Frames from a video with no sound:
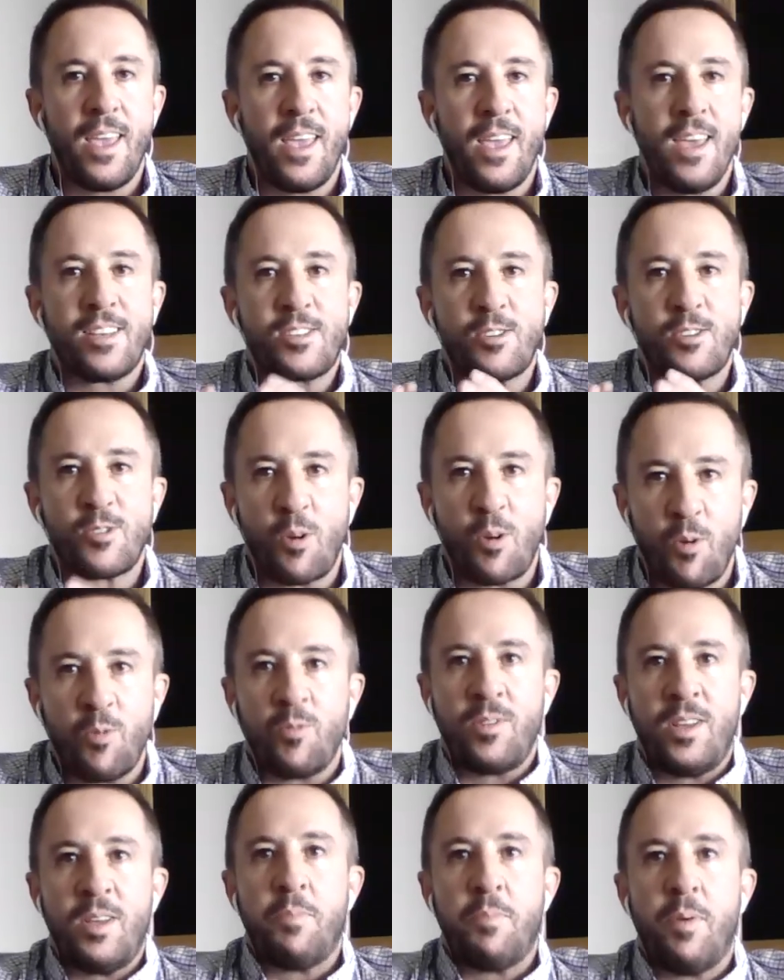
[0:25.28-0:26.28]
This is
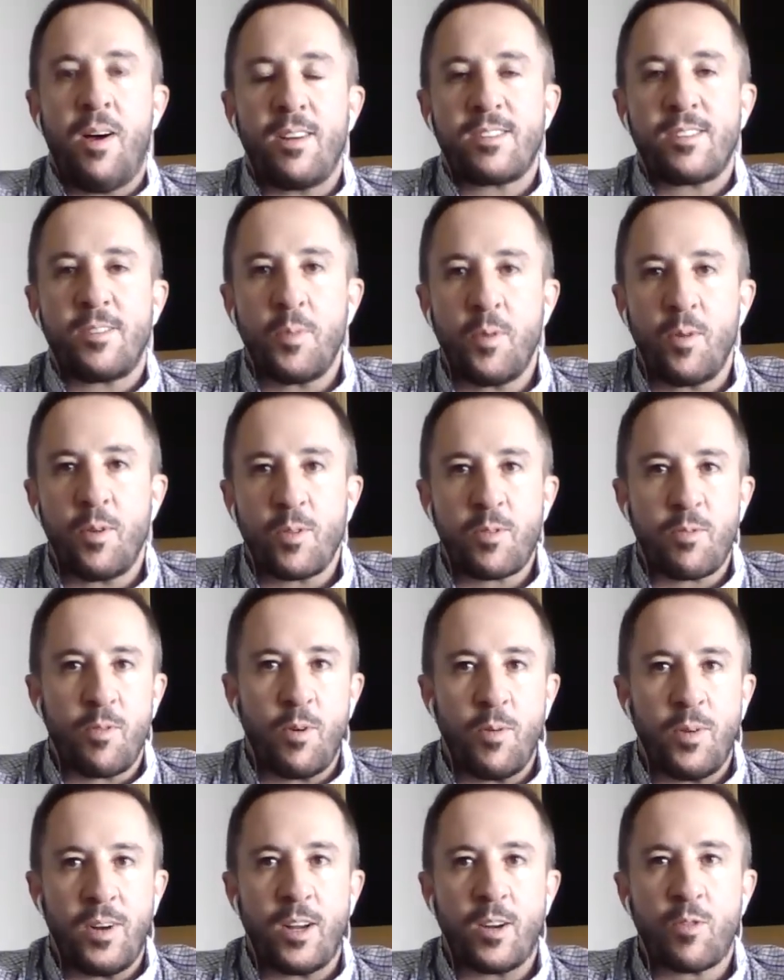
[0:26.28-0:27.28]
only possible
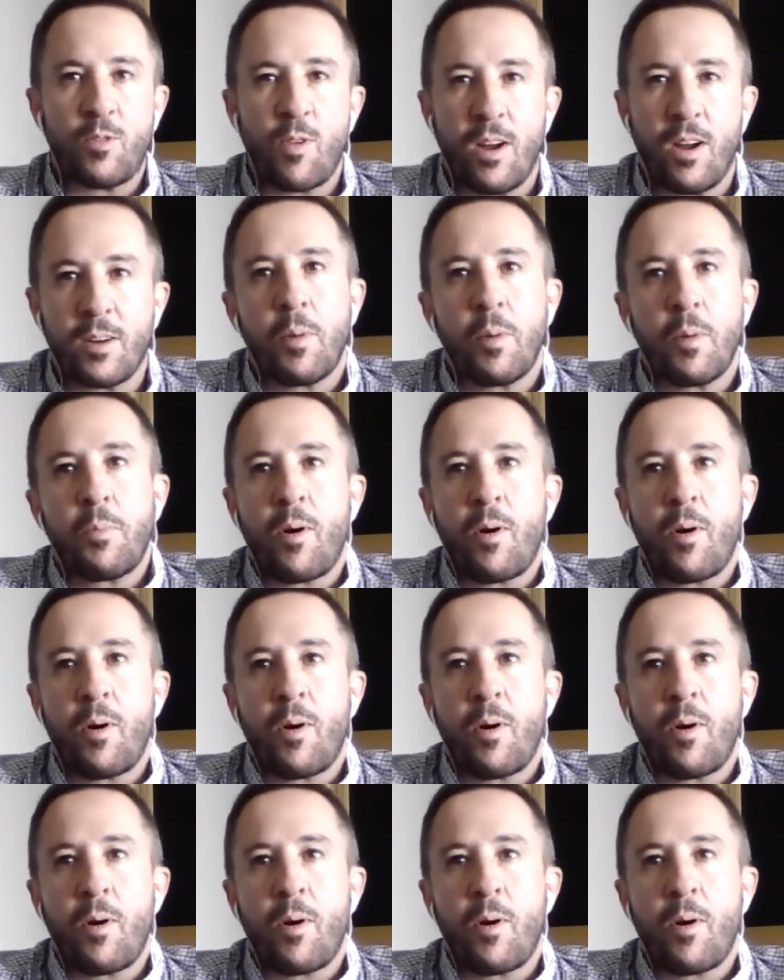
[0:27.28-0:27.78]
through an incredible